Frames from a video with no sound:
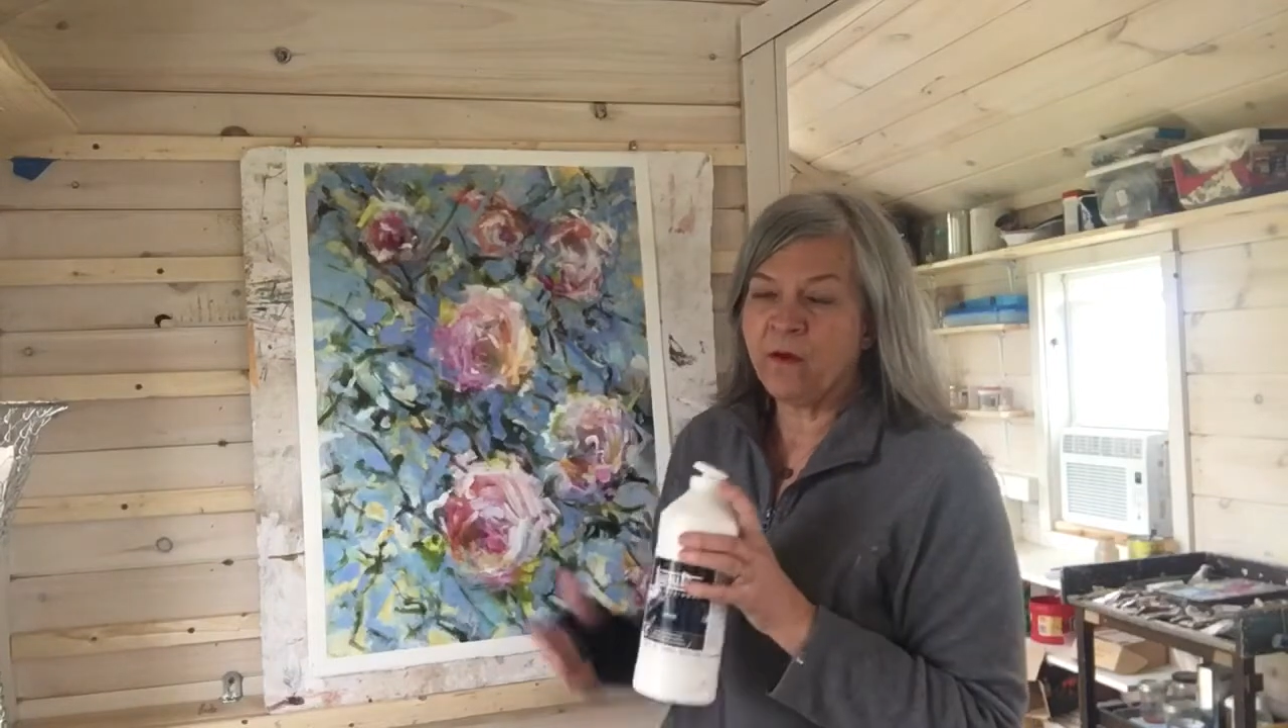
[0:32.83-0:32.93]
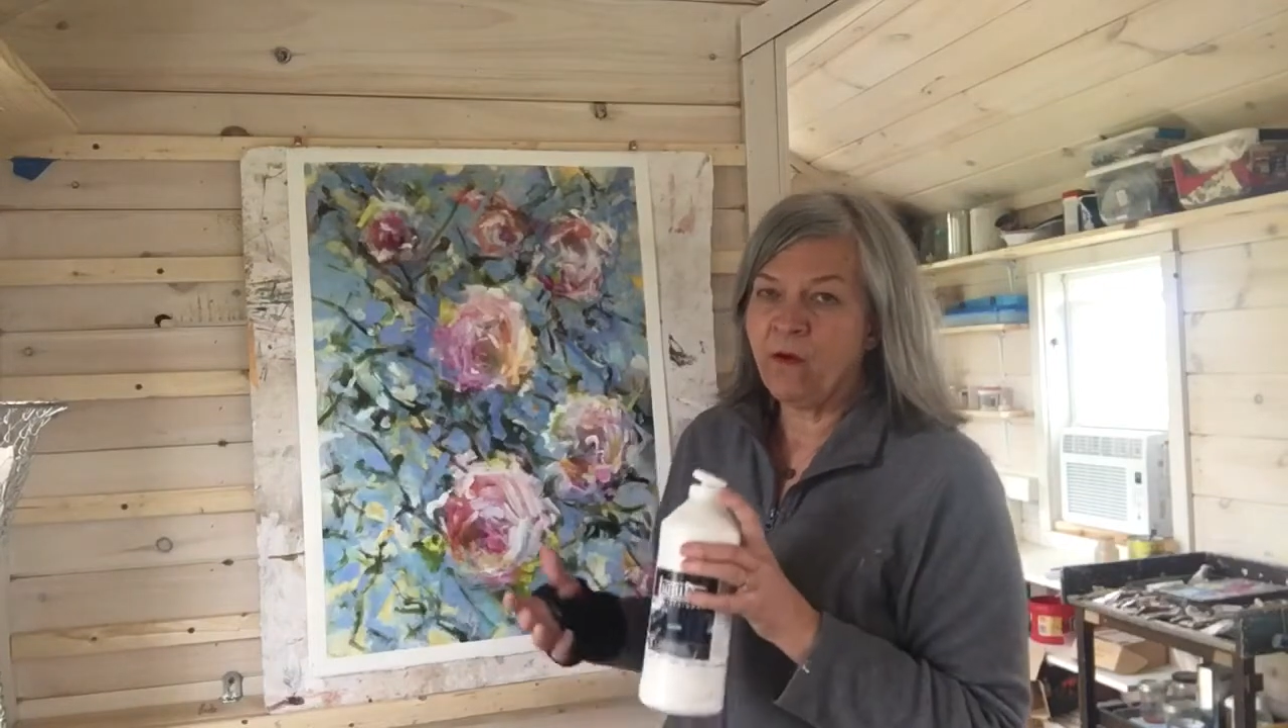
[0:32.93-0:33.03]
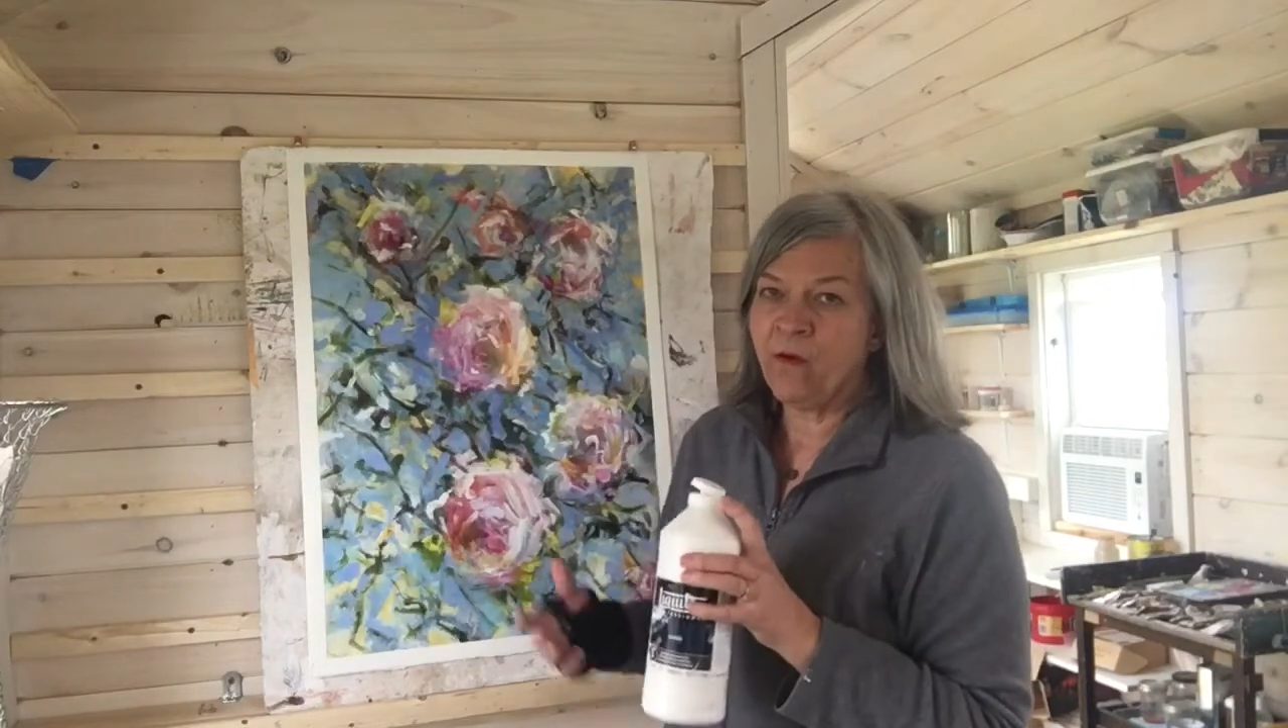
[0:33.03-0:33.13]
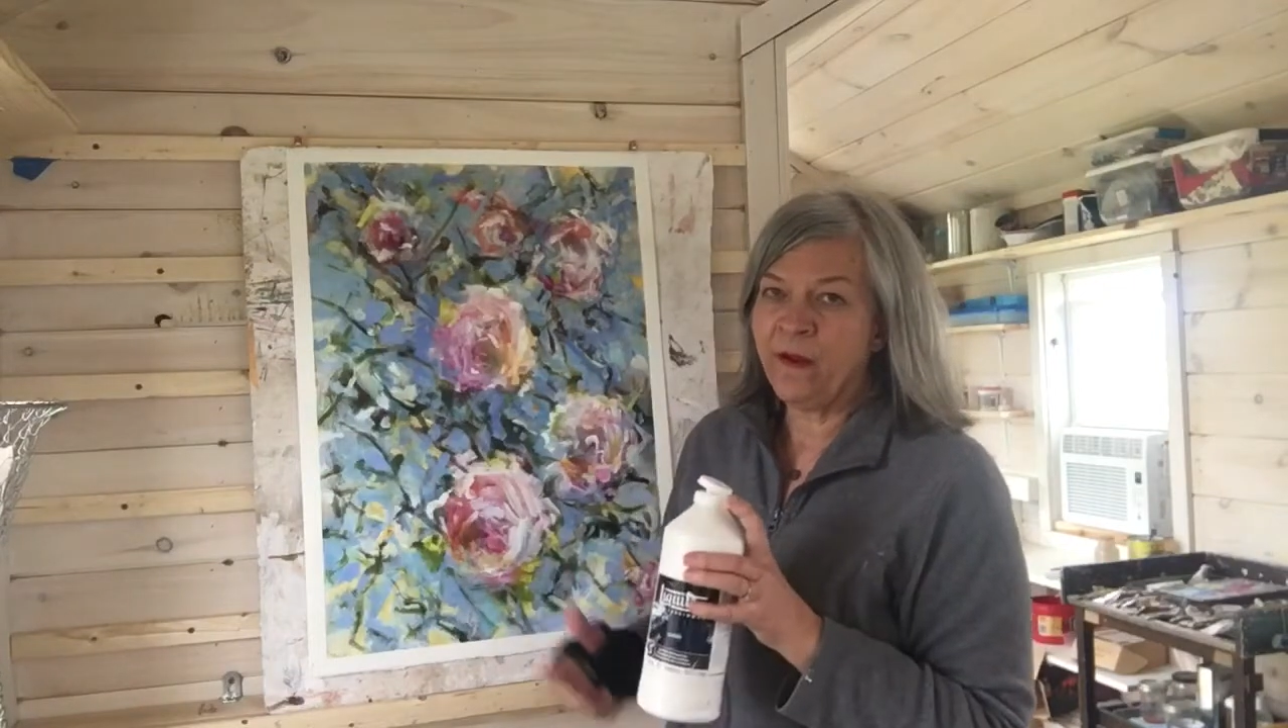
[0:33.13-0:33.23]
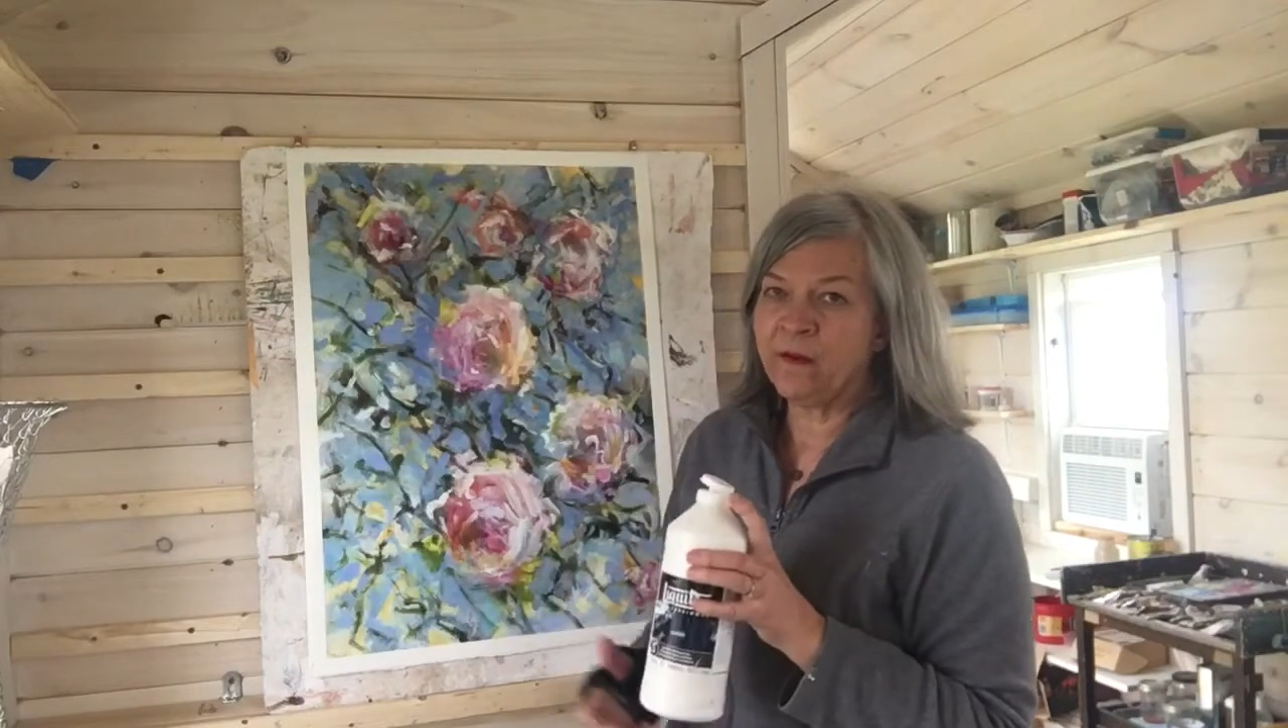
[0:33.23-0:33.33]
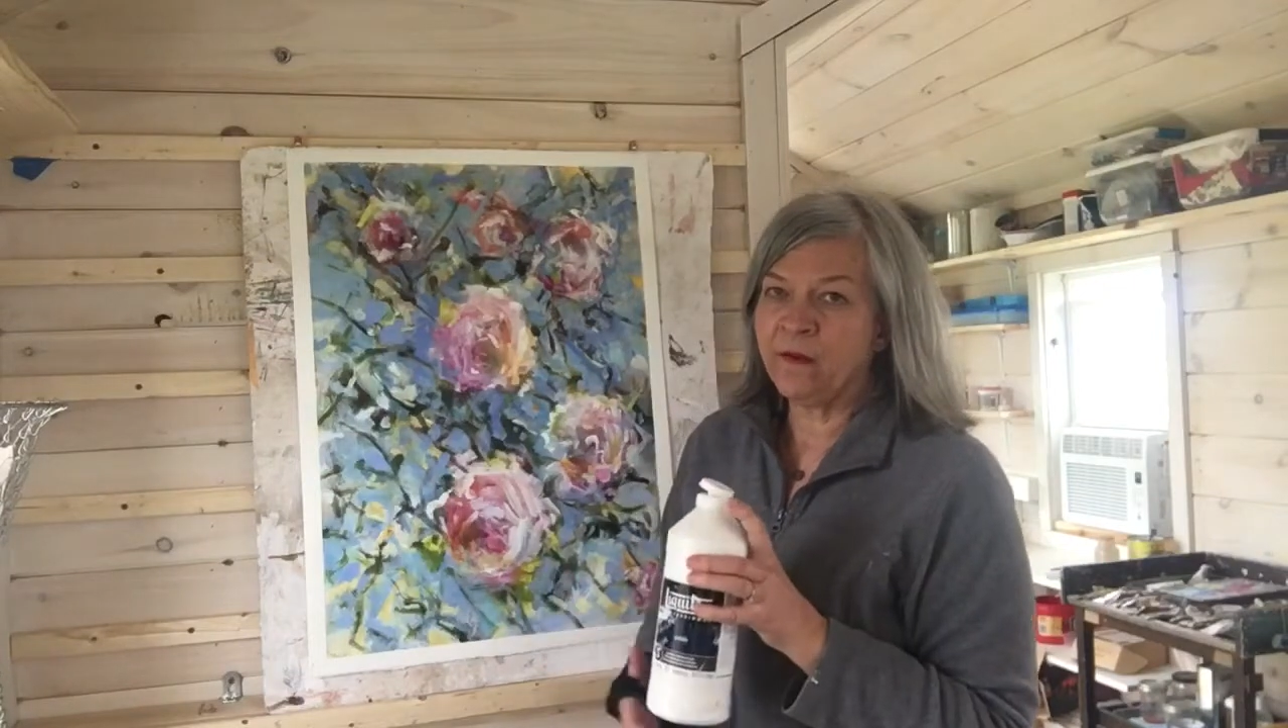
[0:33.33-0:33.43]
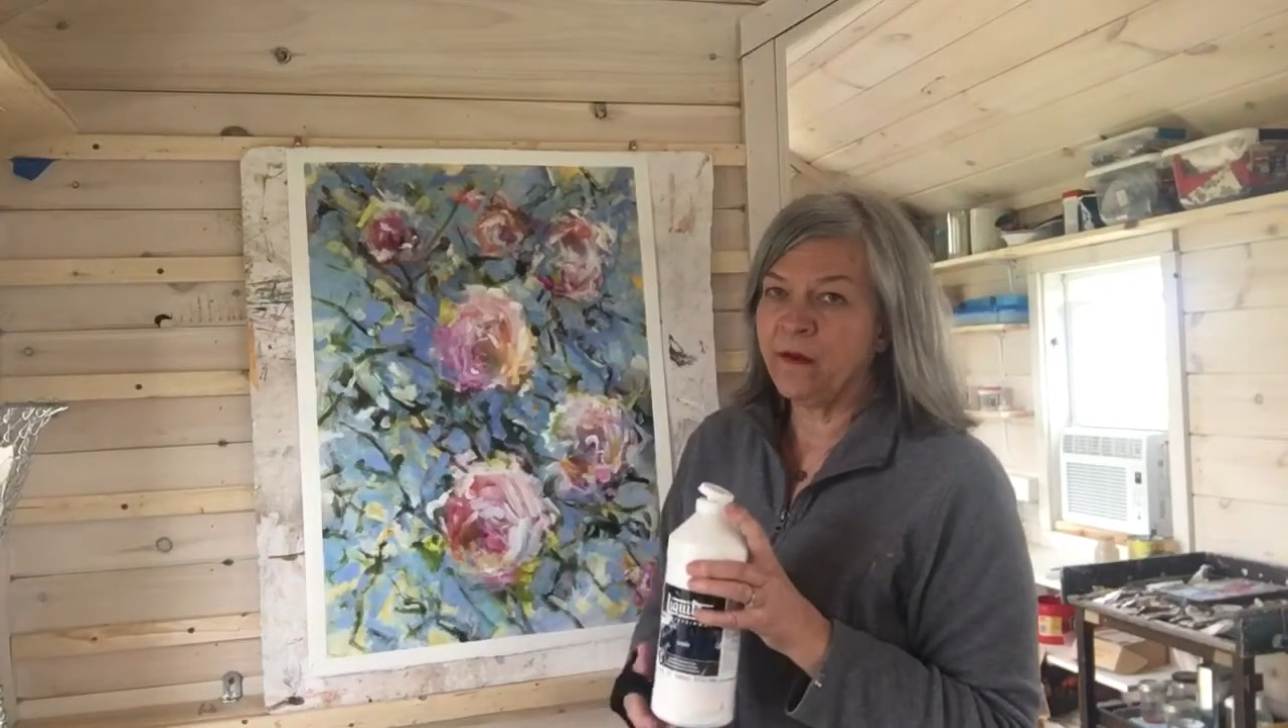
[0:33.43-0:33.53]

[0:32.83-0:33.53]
oil